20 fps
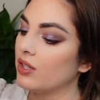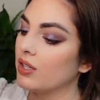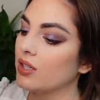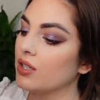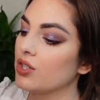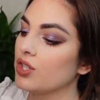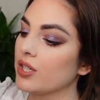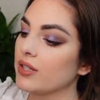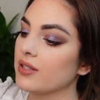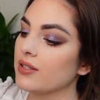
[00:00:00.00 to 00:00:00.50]
can
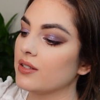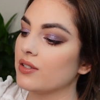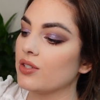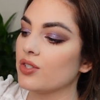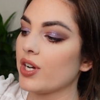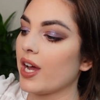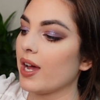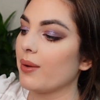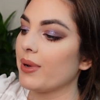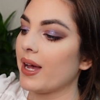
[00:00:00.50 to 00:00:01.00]
adjust the
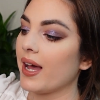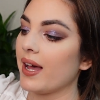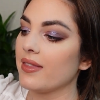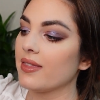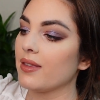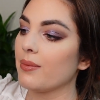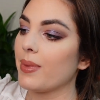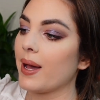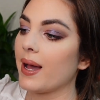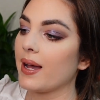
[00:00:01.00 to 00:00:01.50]
strap at
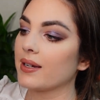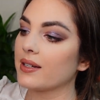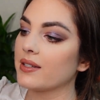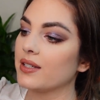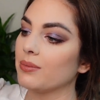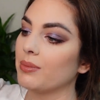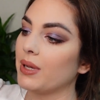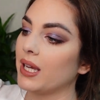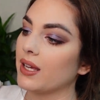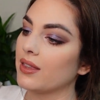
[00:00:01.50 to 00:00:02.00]
the back
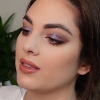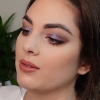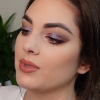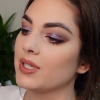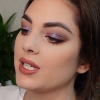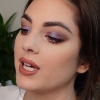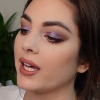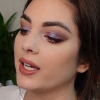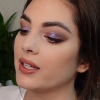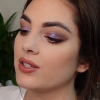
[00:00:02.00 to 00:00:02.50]
to make them
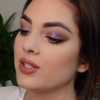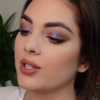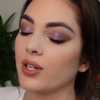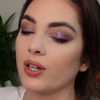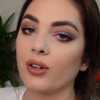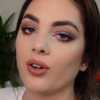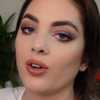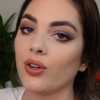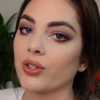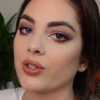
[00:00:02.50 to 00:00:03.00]

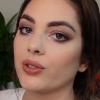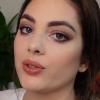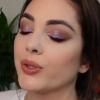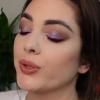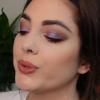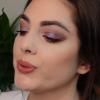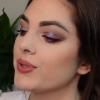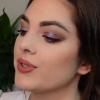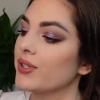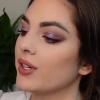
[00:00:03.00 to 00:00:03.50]
tighter or
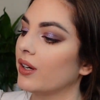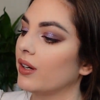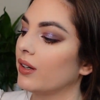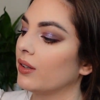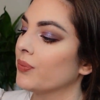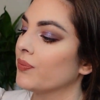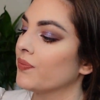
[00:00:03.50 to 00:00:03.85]
looser.